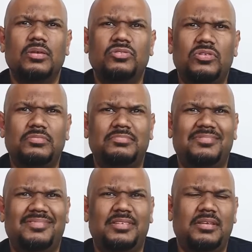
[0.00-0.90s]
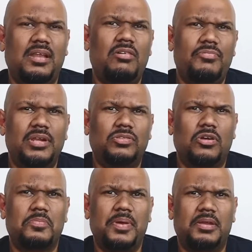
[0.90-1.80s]
So now I want to
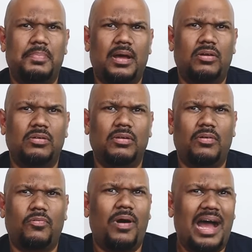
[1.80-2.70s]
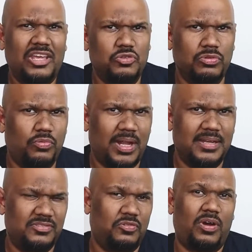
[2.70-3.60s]
talk a bit about why you would
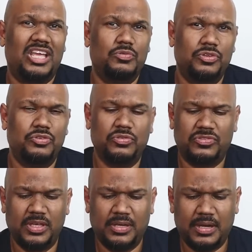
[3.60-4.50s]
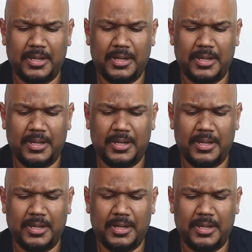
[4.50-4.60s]
want this or why you would use it.